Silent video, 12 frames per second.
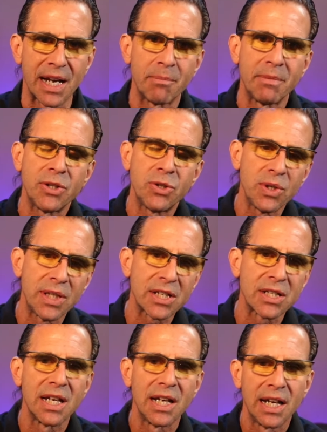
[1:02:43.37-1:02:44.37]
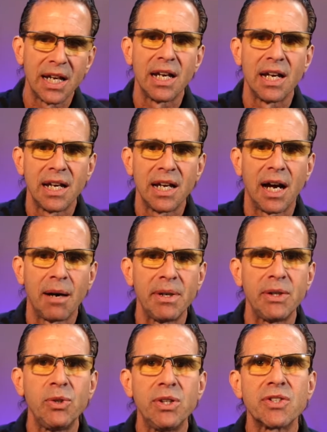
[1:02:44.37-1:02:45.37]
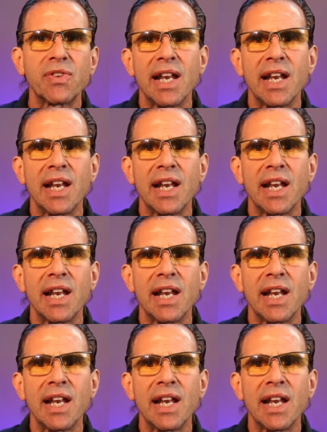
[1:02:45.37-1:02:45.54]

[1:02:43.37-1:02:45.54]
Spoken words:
I'm going to do this for